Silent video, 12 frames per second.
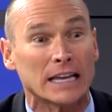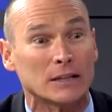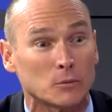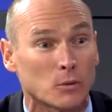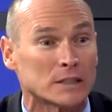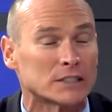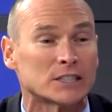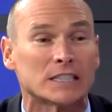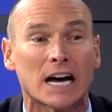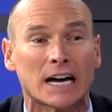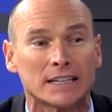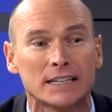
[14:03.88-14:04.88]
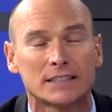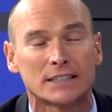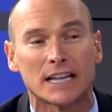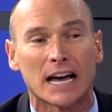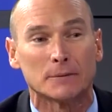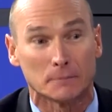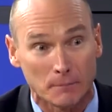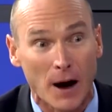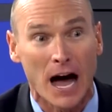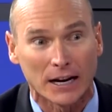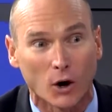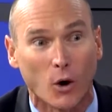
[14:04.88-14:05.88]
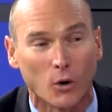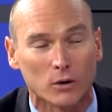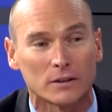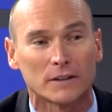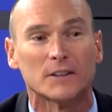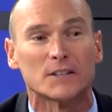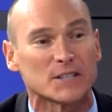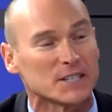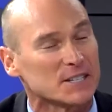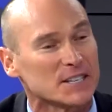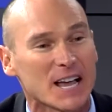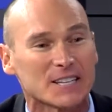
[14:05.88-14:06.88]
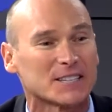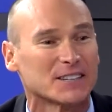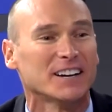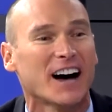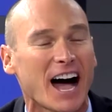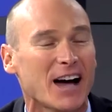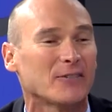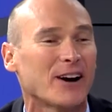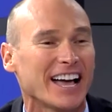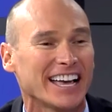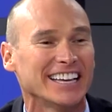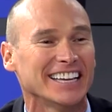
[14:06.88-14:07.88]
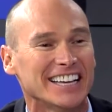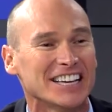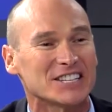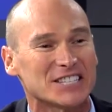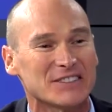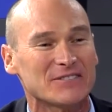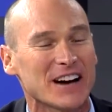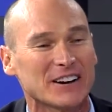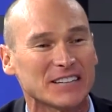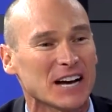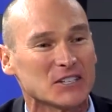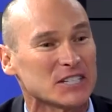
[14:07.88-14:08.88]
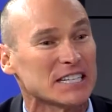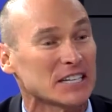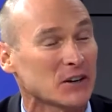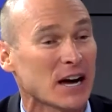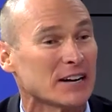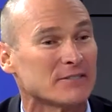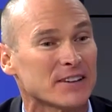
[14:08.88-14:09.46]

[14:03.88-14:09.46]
And once she got into that pothole on the success highway, she found out she didn't know how to fix it.